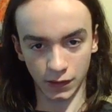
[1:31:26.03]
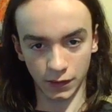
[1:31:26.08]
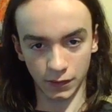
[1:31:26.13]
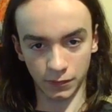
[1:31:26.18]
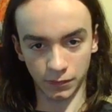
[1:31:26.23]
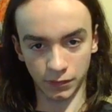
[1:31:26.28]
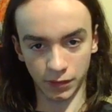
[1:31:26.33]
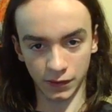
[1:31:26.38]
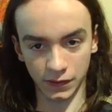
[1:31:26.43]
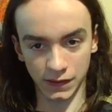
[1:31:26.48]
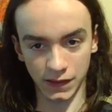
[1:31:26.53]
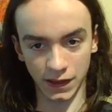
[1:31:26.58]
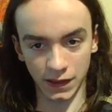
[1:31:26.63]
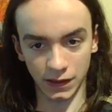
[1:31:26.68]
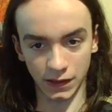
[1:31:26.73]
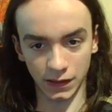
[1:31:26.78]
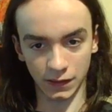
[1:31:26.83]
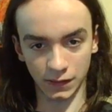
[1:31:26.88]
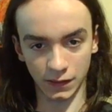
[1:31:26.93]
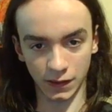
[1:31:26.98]

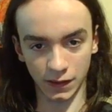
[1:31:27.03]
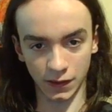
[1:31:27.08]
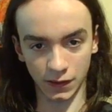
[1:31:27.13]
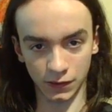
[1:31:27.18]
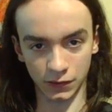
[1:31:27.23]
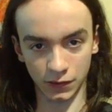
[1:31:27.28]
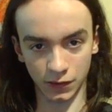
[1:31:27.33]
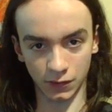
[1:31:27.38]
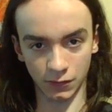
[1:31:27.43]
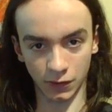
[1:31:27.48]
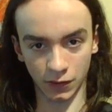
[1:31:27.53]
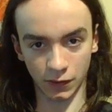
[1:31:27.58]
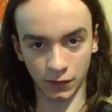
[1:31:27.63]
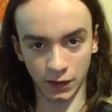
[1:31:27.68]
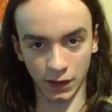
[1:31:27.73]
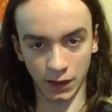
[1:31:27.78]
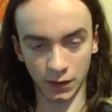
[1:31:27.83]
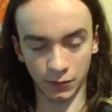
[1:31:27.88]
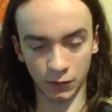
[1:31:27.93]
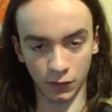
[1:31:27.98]
partake in the country where
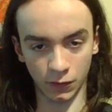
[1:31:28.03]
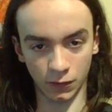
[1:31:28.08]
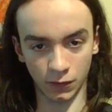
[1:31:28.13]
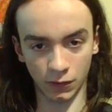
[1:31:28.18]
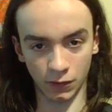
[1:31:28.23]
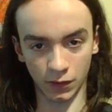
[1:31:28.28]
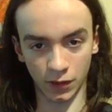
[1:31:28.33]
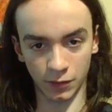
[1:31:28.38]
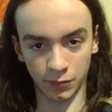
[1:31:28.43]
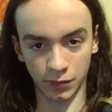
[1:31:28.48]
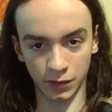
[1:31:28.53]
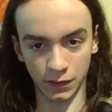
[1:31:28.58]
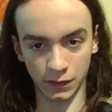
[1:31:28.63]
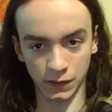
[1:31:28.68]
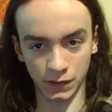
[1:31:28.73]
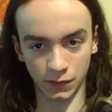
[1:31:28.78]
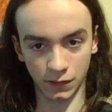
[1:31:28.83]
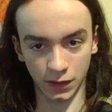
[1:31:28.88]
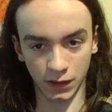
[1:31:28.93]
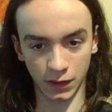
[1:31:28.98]
Camus grew up in
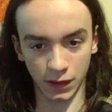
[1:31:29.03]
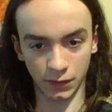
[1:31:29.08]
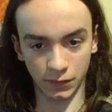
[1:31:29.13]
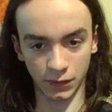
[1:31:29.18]
so I could have a